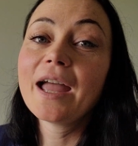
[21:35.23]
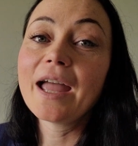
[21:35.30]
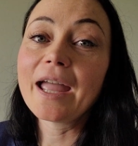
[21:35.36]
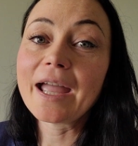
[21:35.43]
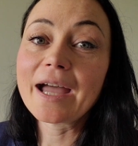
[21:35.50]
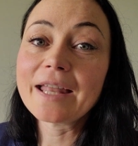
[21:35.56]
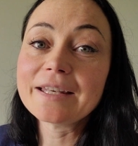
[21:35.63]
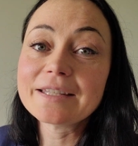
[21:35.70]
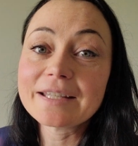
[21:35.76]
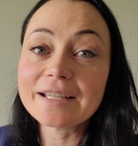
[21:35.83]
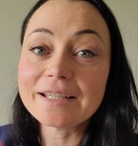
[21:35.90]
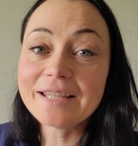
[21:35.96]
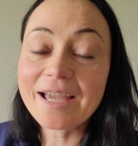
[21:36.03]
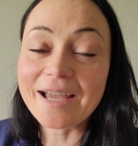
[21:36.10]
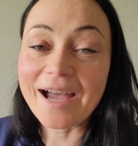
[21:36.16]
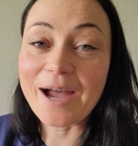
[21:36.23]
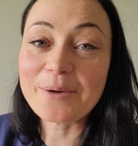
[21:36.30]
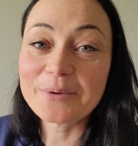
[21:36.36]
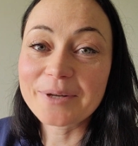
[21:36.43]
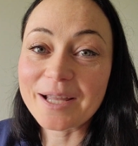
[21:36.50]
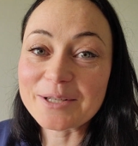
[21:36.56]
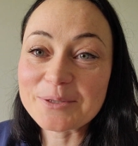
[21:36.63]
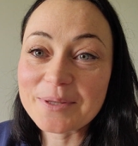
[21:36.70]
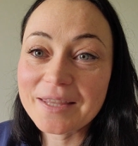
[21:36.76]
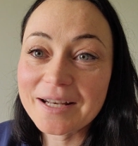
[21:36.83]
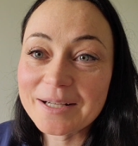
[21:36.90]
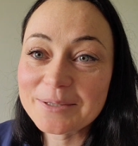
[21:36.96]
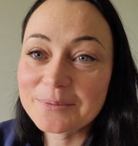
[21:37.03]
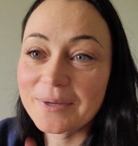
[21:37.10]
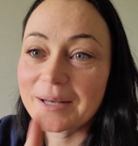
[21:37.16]
And yeah, I will catch you in the
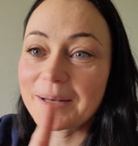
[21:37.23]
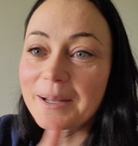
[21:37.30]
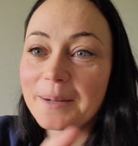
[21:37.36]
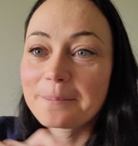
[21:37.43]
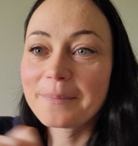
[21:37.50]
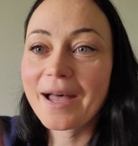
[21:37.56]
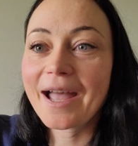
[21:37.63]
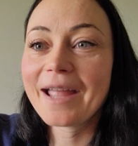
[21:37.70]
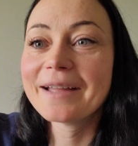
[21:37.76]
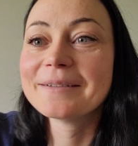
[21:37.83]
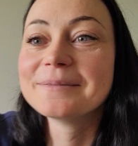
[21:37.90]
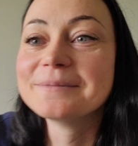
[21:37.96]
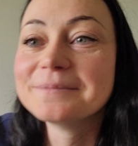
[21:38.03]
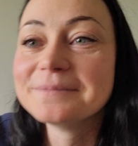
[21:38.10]
next one. Bye.